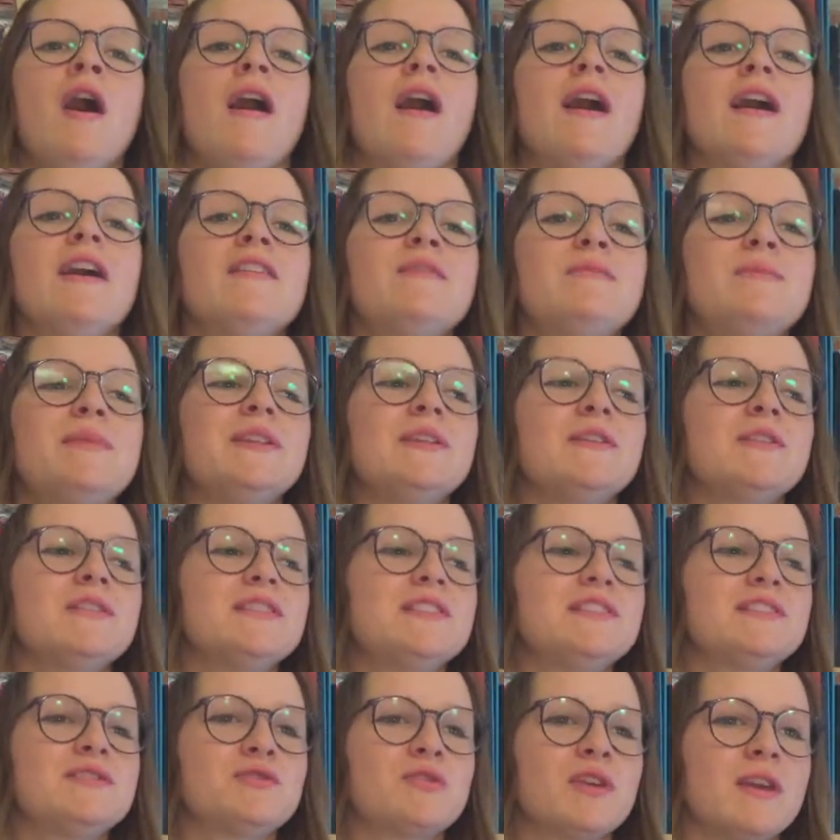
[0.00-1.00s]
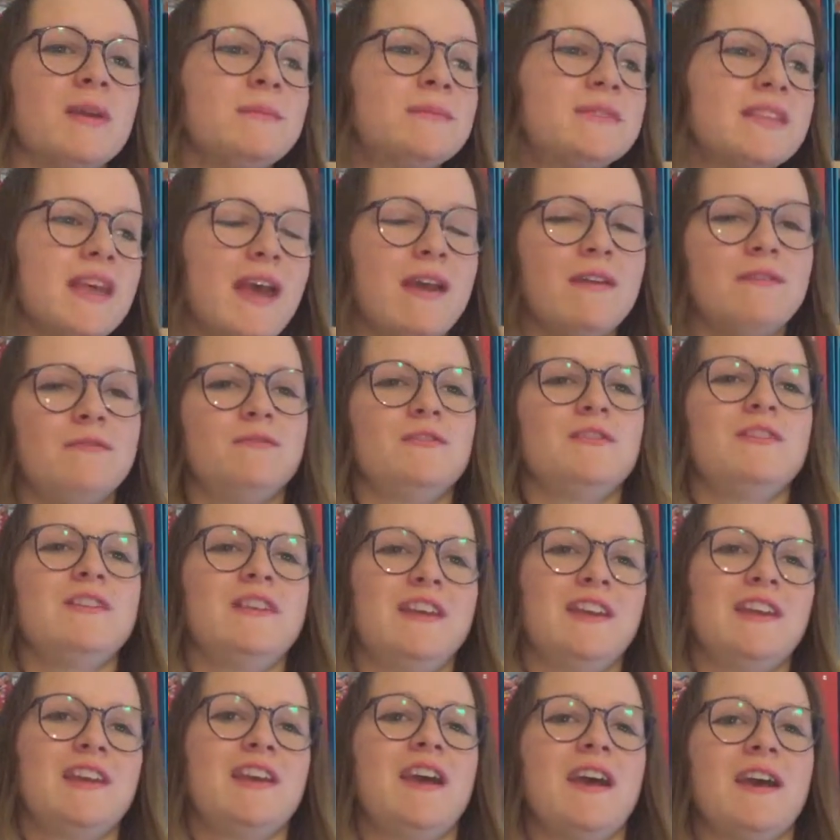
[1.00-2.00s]
I have been on these trips every
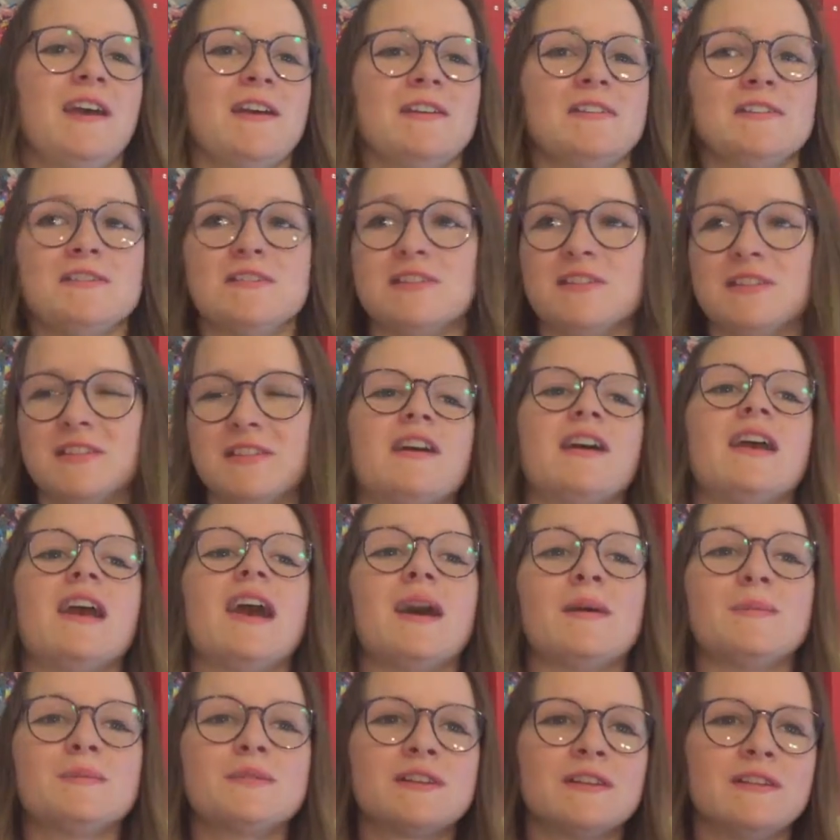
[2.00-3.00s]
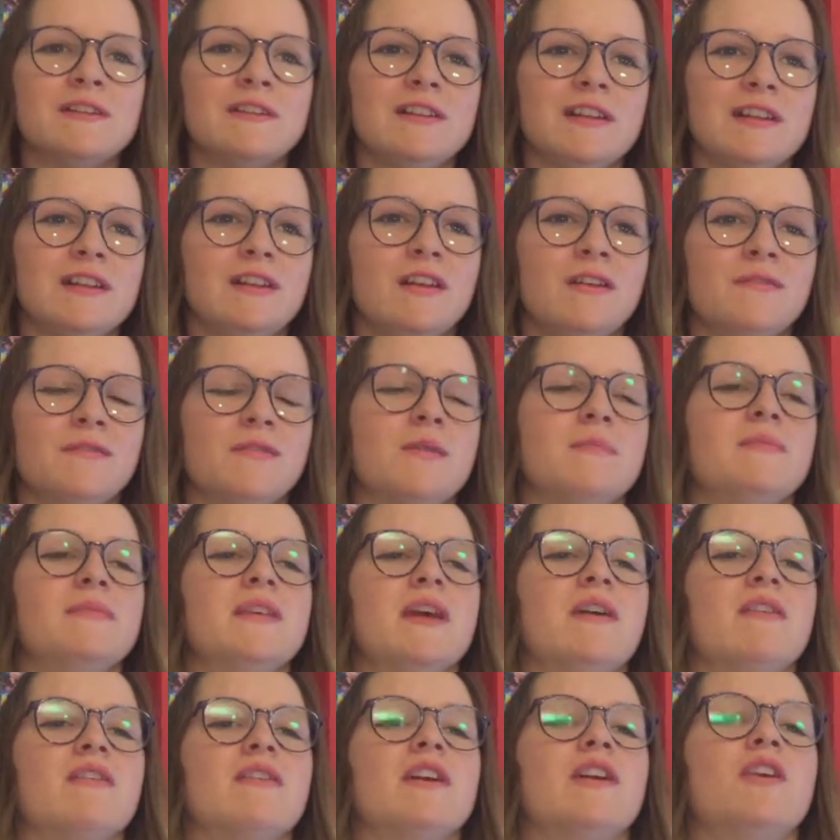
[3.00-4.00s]
year and I absolutely love them. They
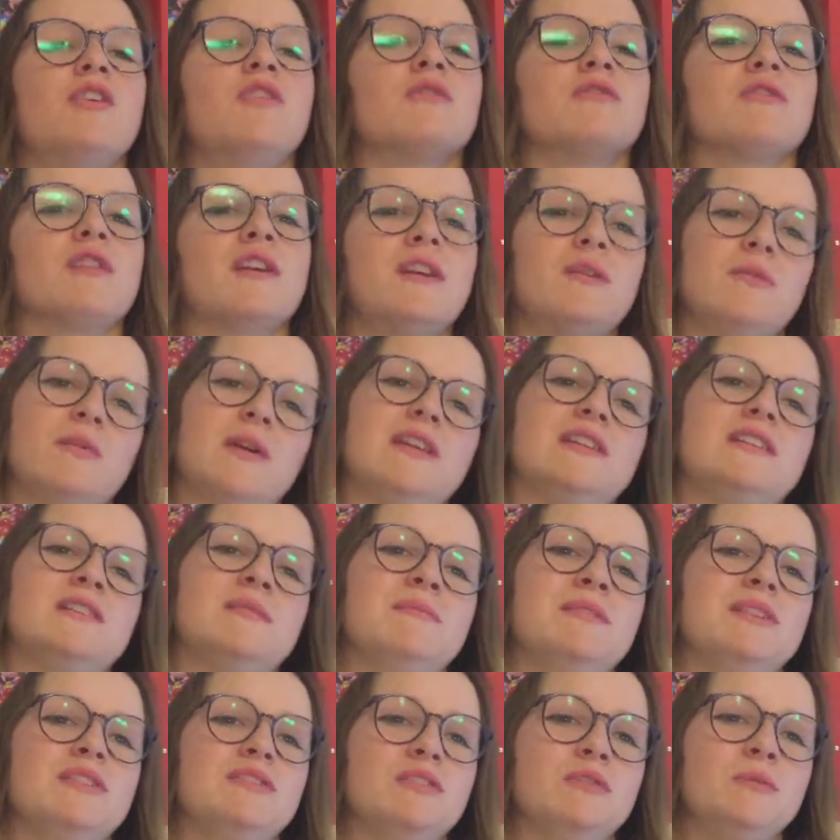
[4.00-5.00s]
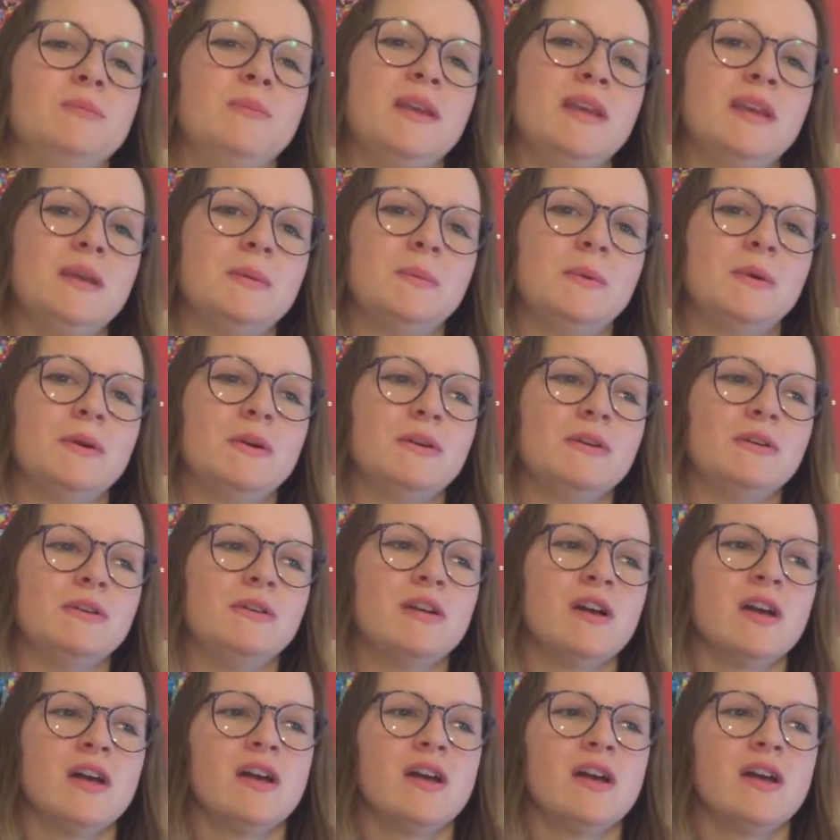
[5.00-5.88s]
are a great way to meet new people.